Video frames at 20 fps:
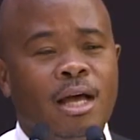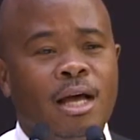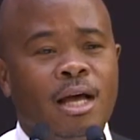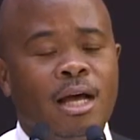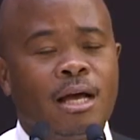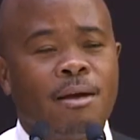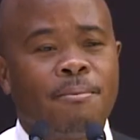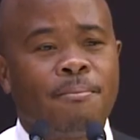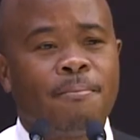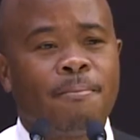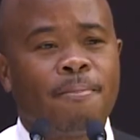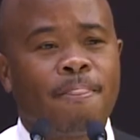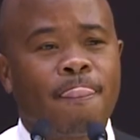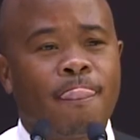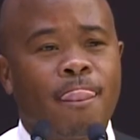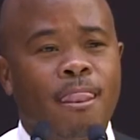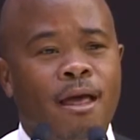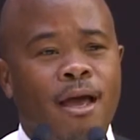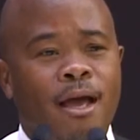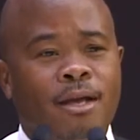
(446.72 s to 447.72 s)

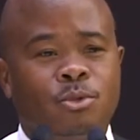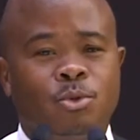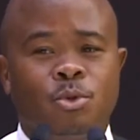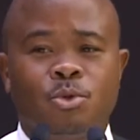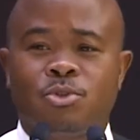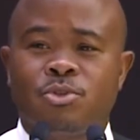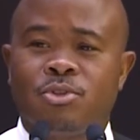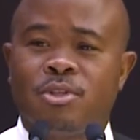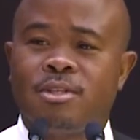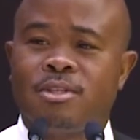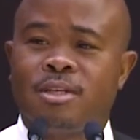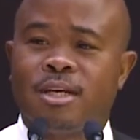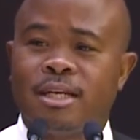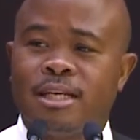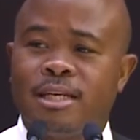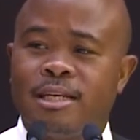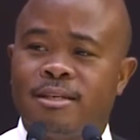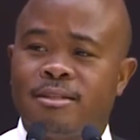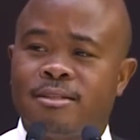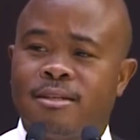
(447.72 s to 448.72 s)
I talk to these young
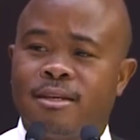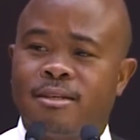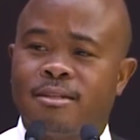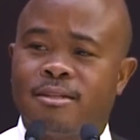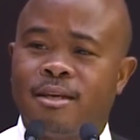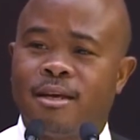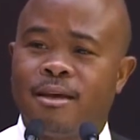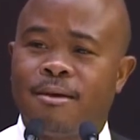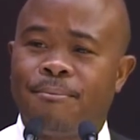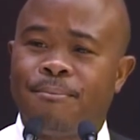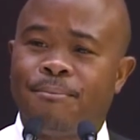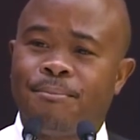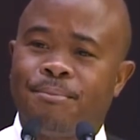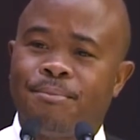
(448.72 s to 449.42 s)
leaders and I say,